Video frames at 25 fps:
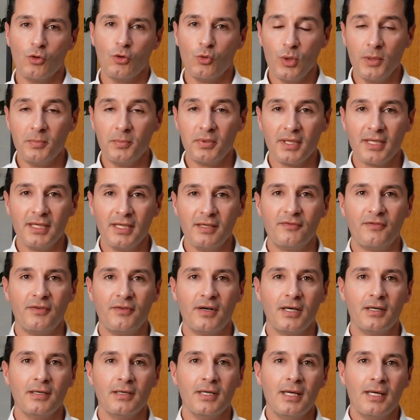So we
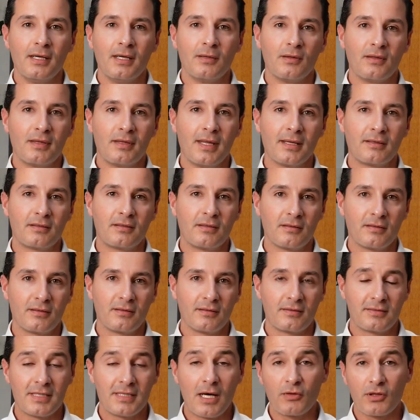believe
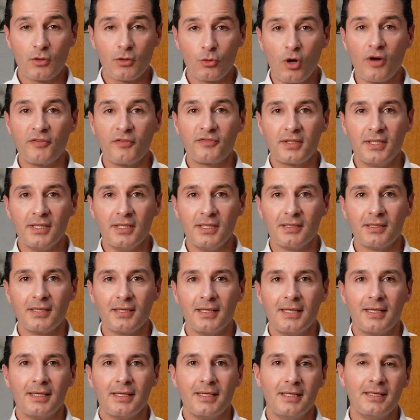that South
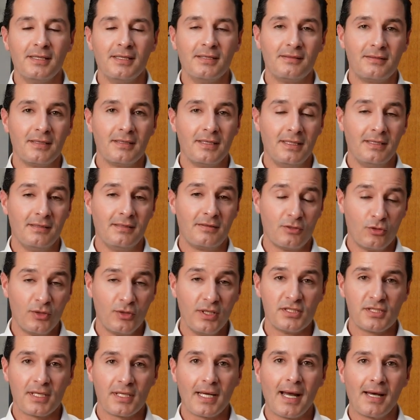Crofty is a
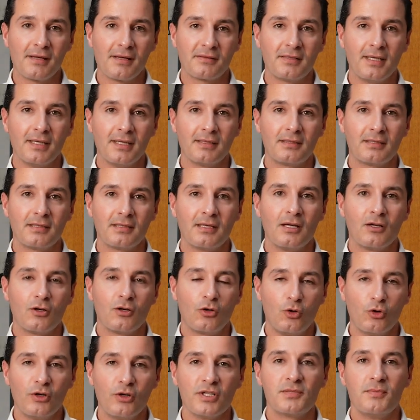strategic asset.
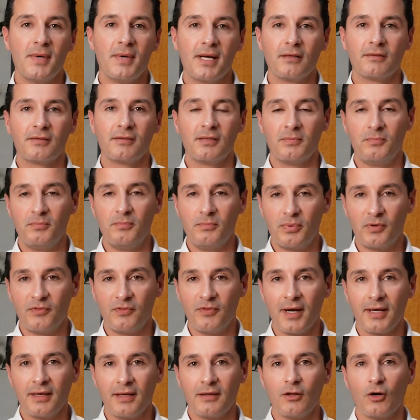Cornish Metals is
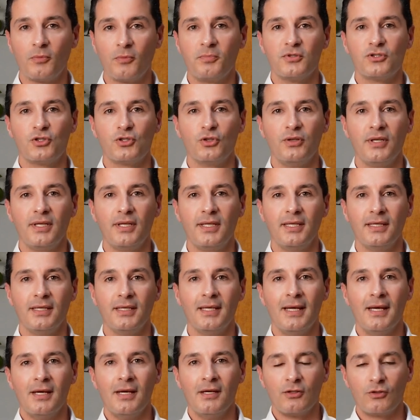providing the
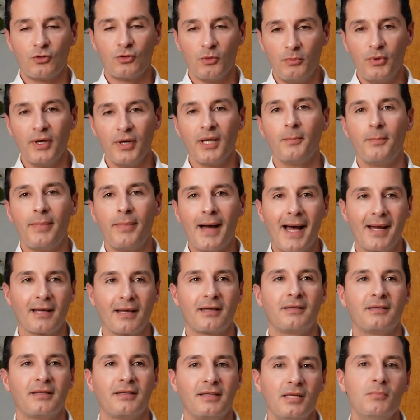opportunity to bring
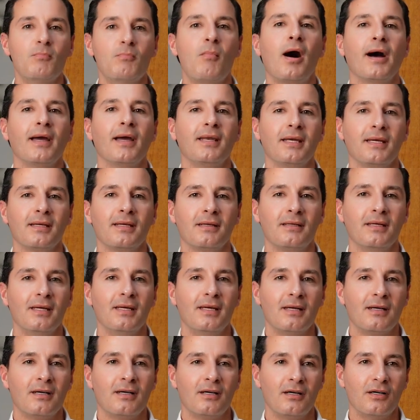back tin
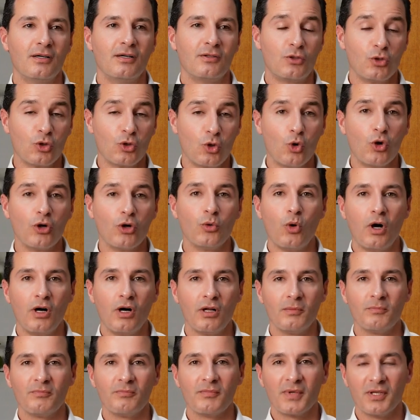mining to
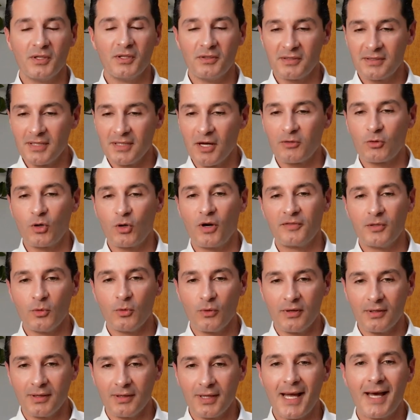Cornwall. South
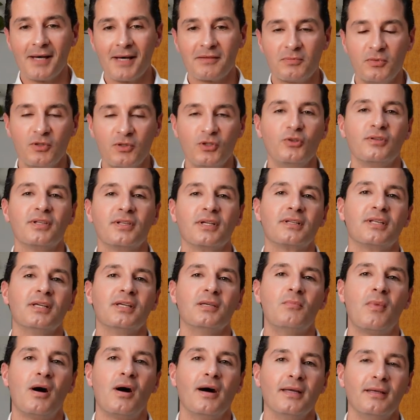Crofty was the last
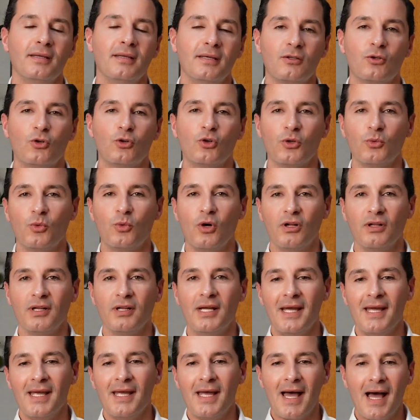producing tin mine in
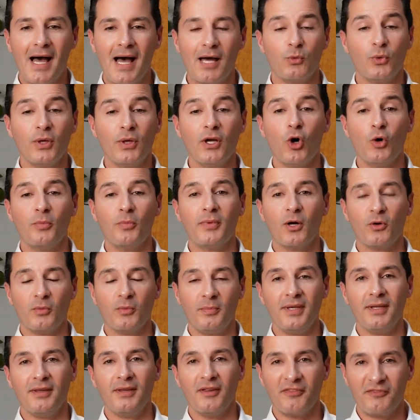Cornwall, and we
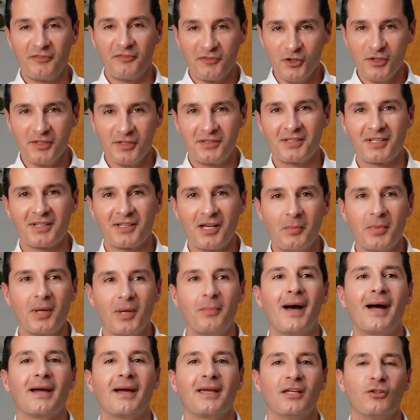hope that will be the first
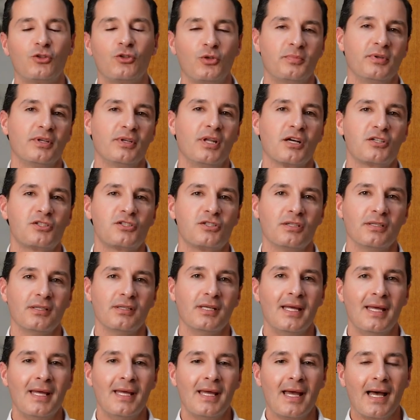coming back into
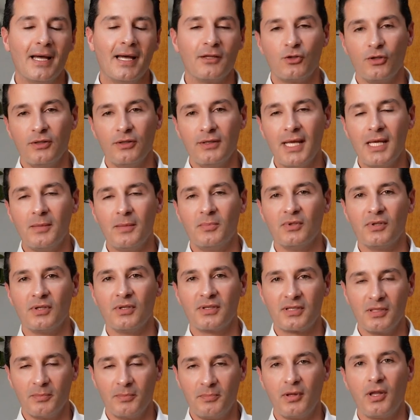production and to
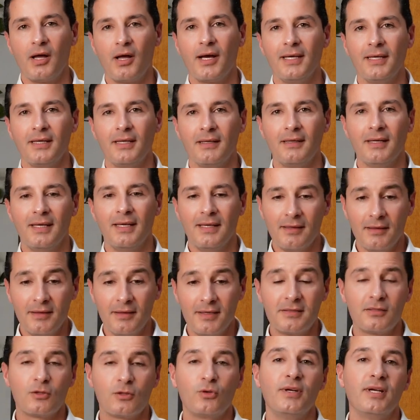enable supplying
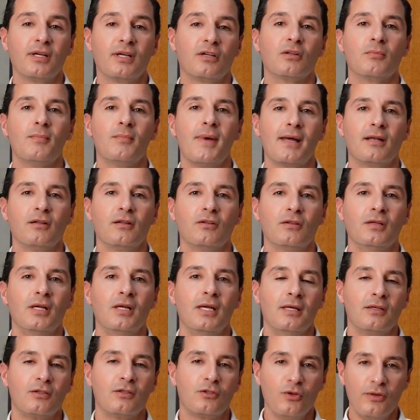this critical
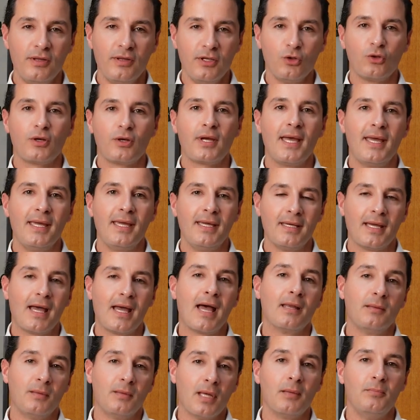metal to the
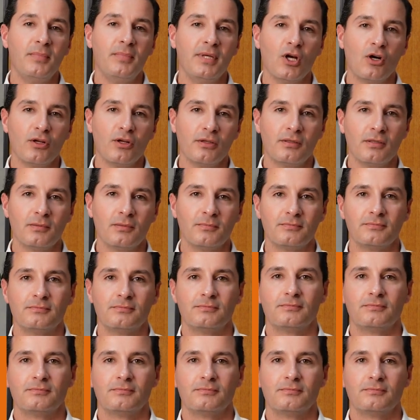UK and beyond.